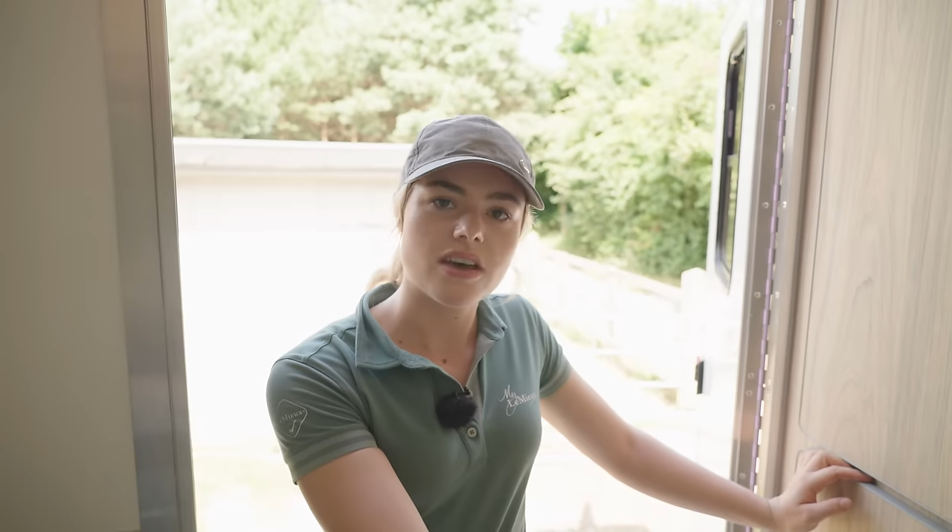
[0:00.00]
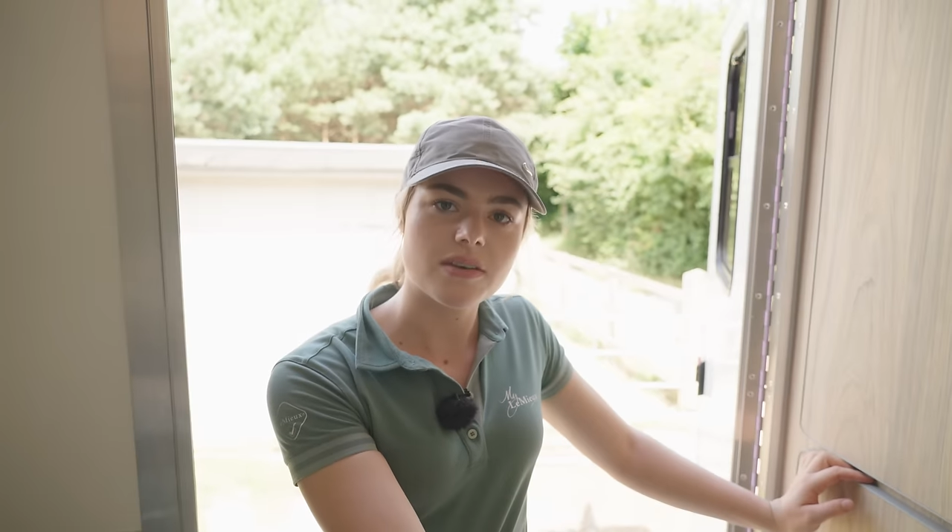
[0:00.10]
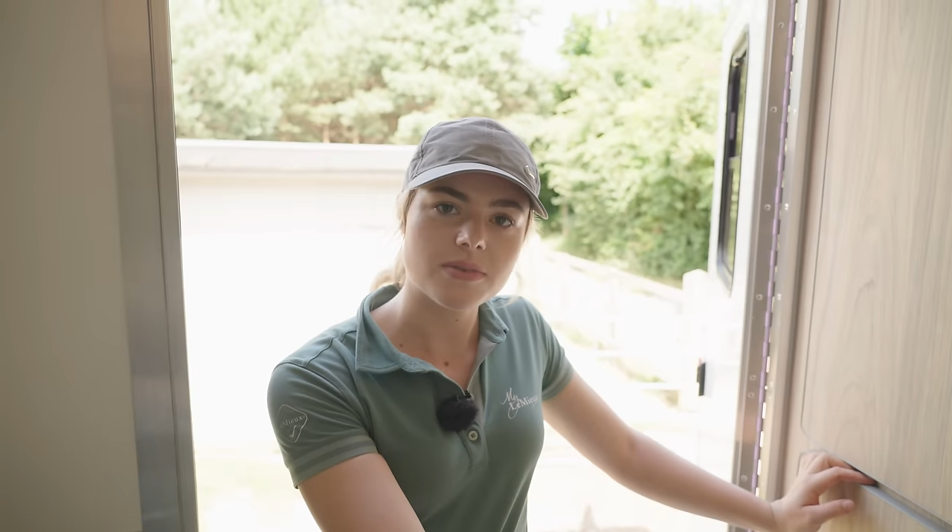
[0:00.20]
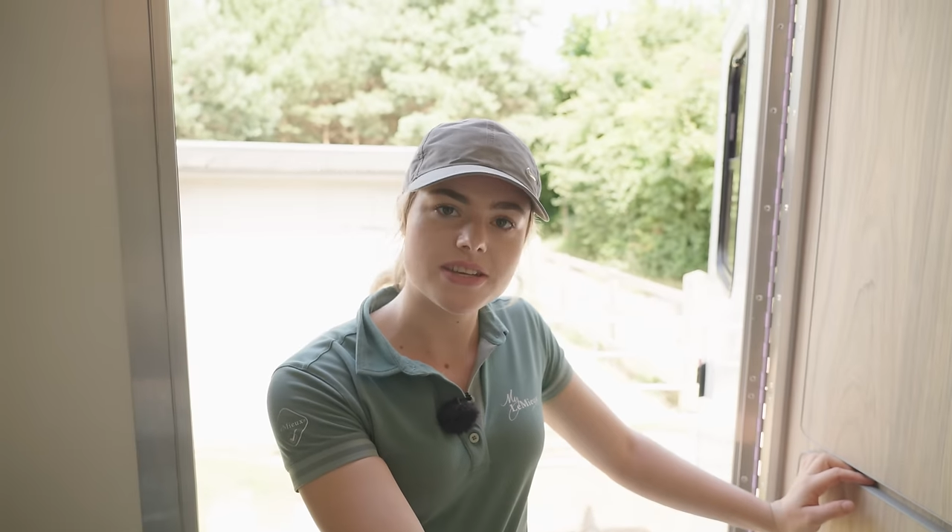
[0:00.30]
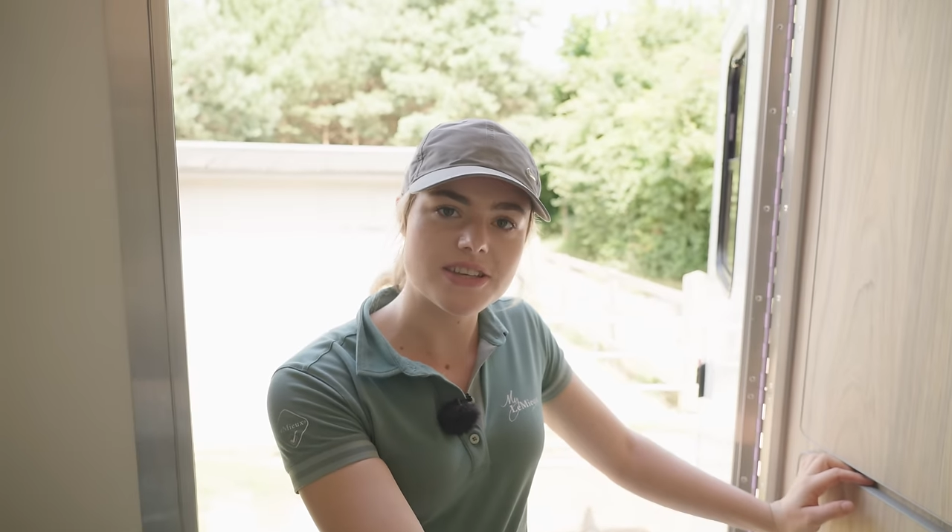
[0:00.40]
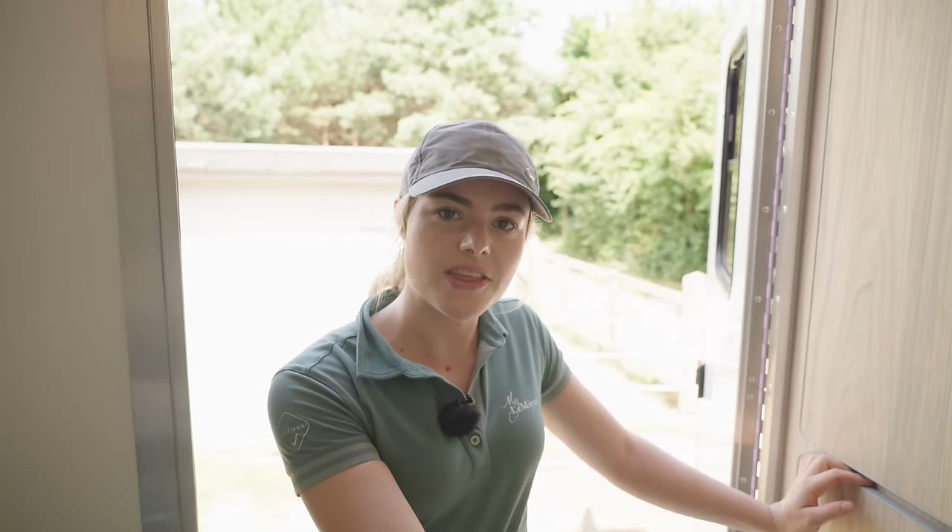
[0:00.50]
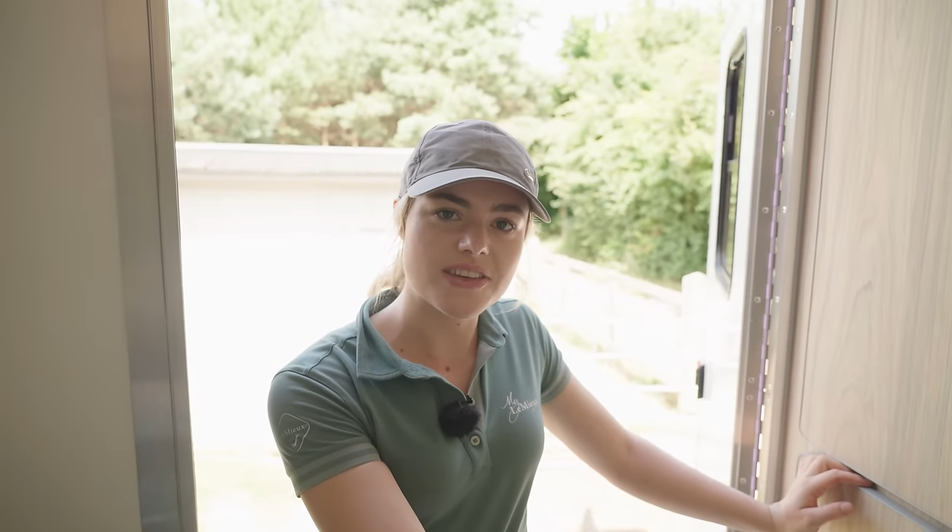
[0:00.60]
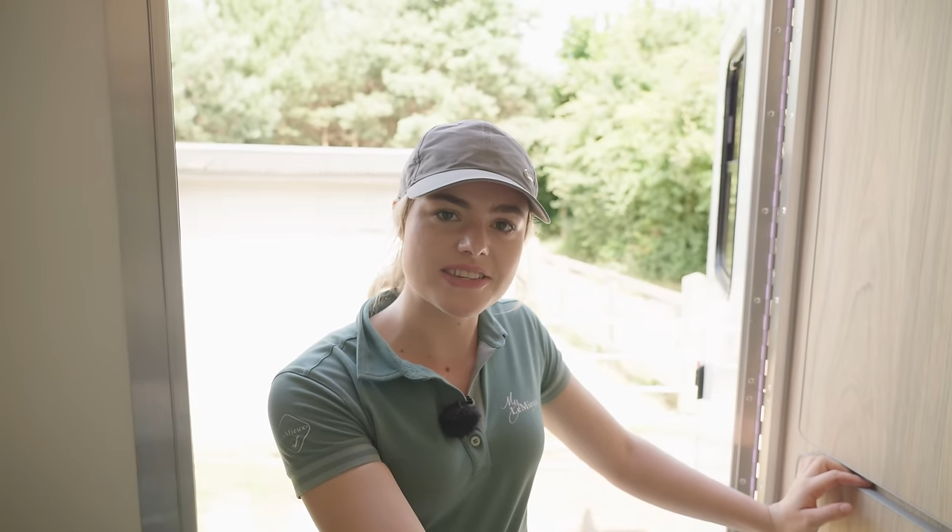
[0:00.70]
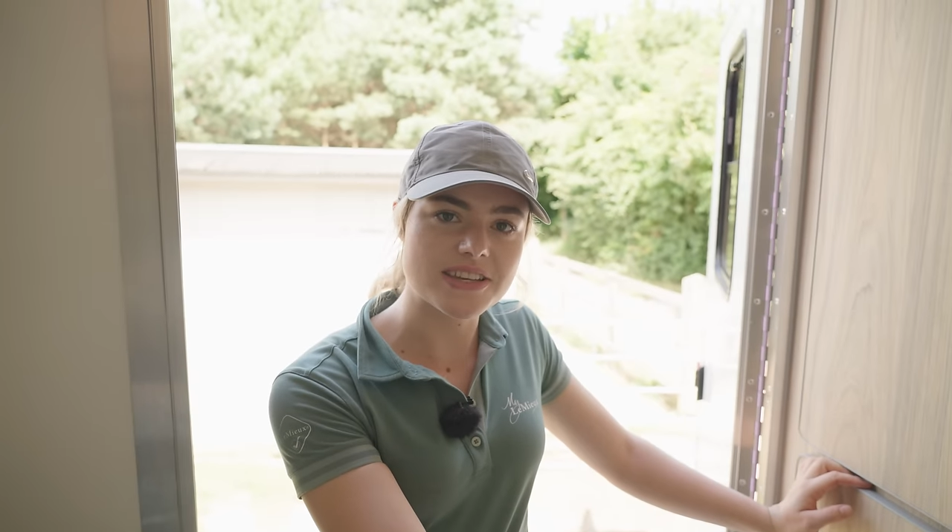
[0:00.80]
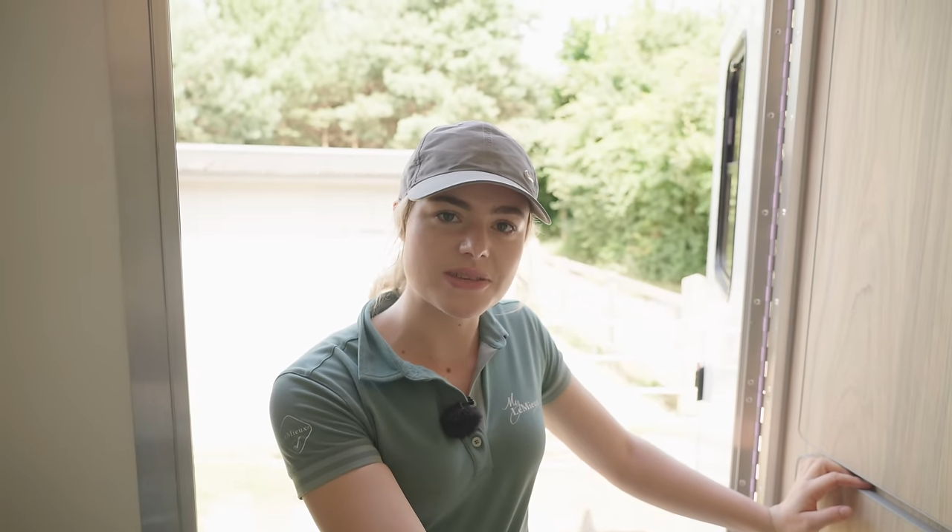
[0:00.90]
I'm gonna turn
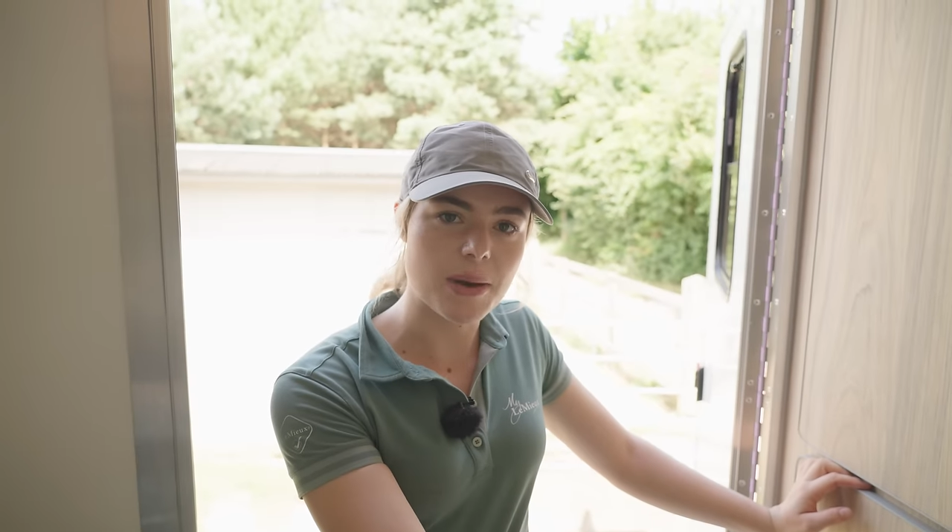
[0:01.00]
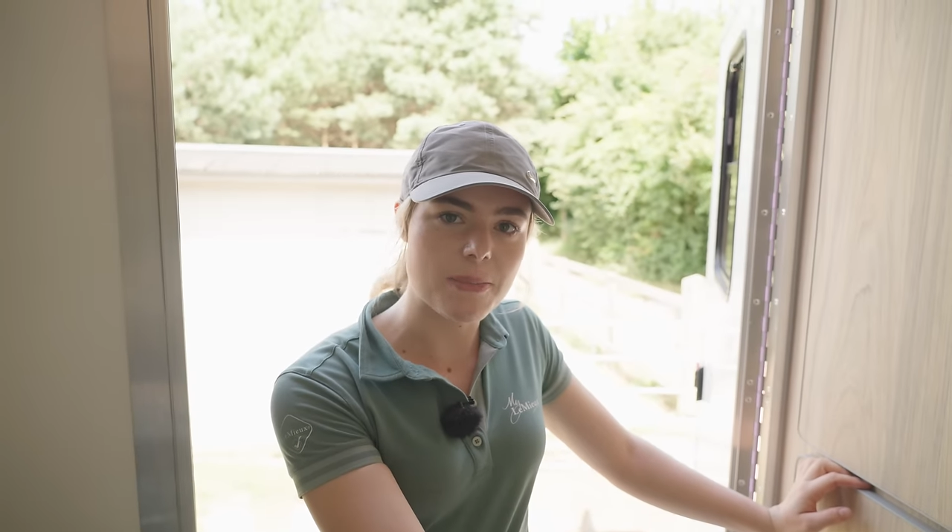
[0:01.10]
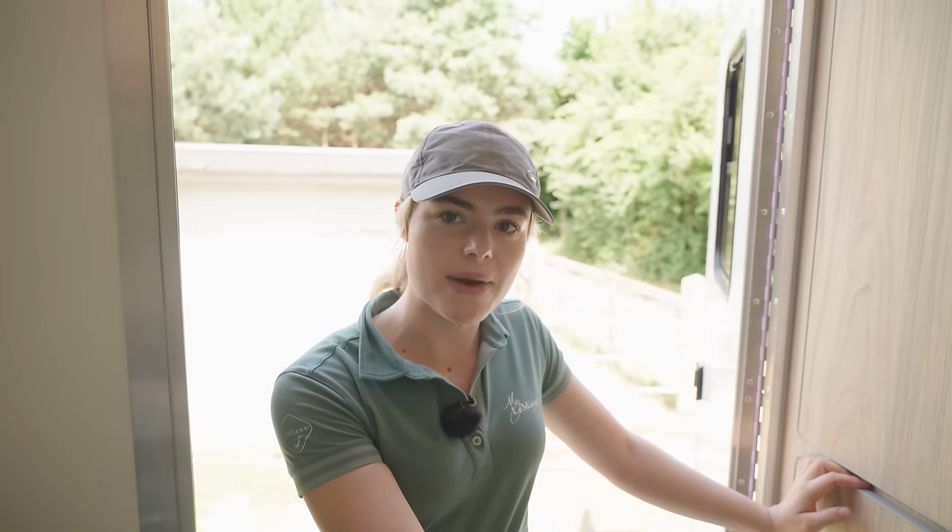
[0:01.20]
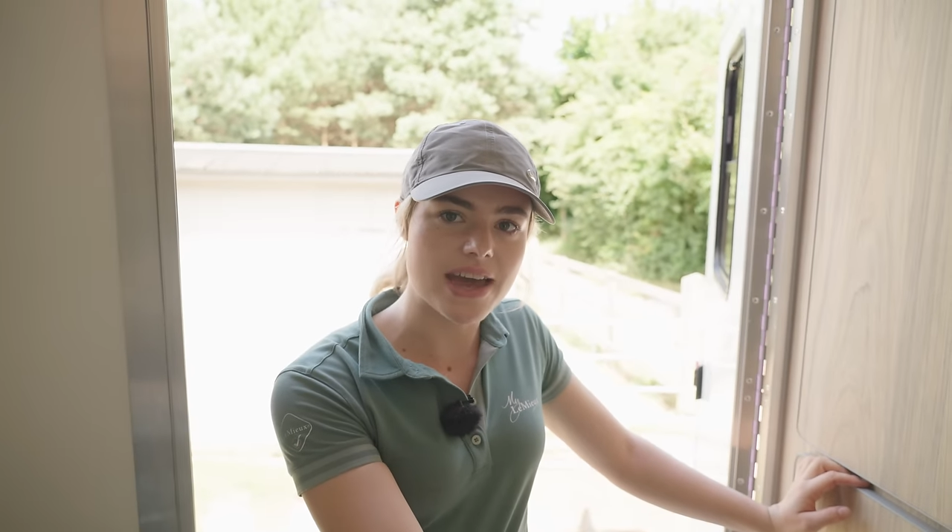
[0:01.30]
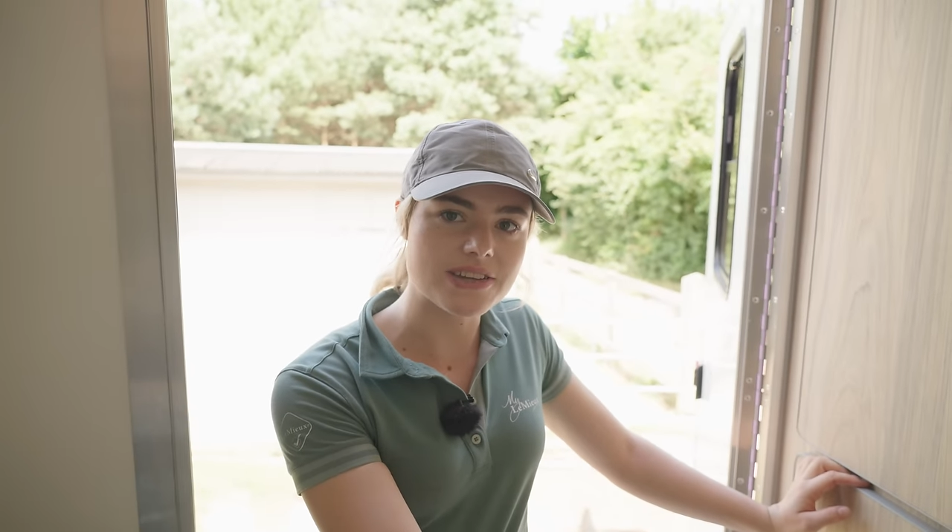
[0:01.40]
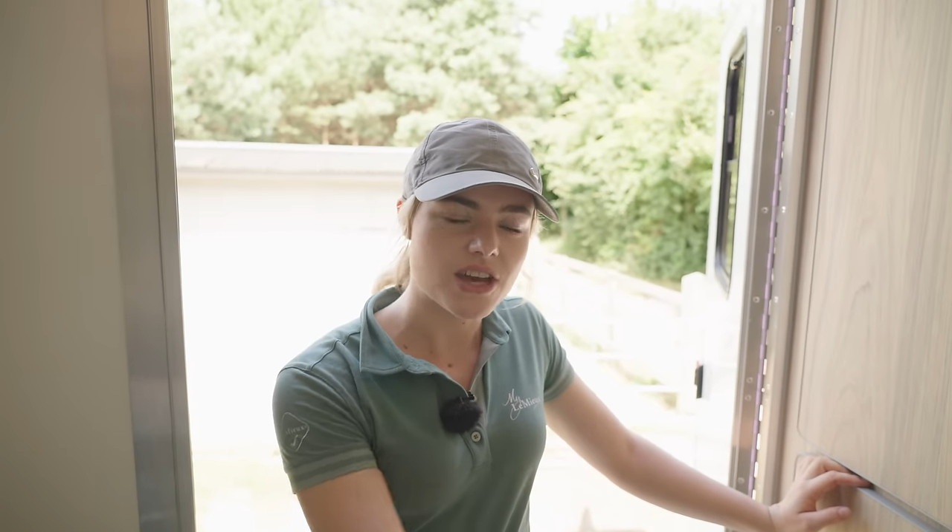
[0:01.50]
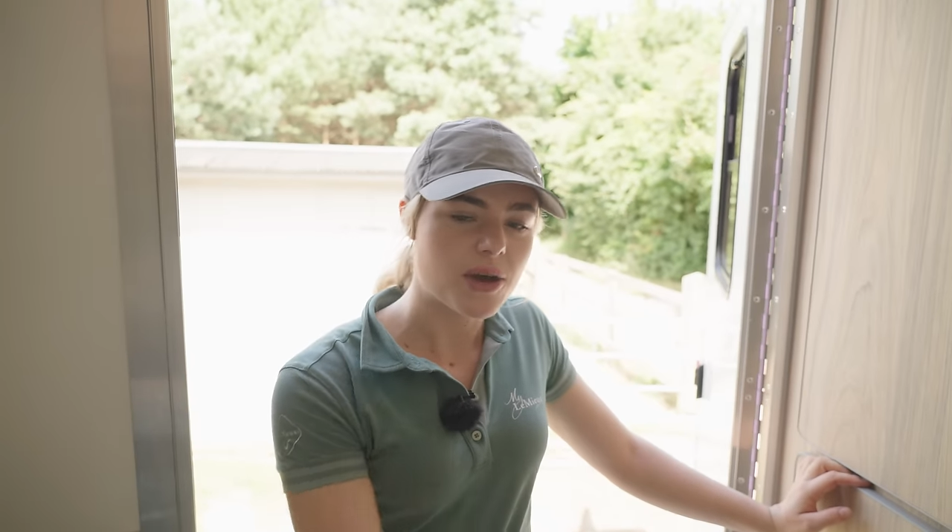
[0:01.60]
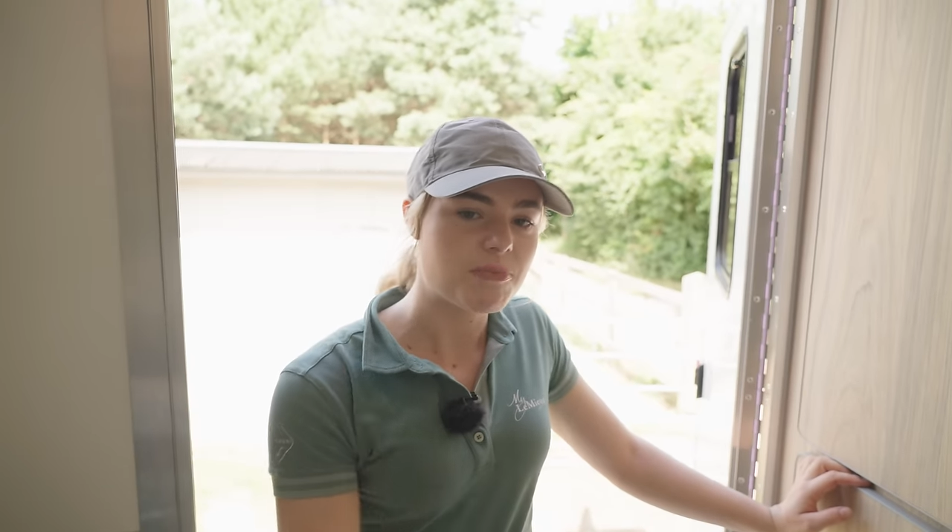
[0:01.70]
this into my bed.